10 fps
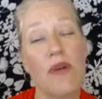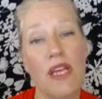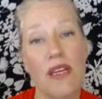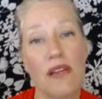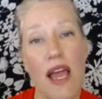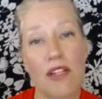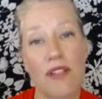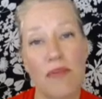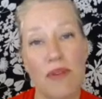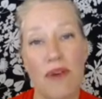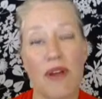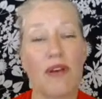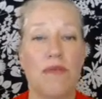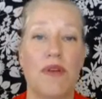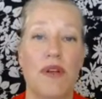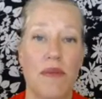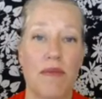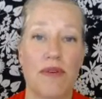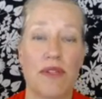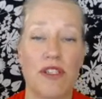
we can actually be better community members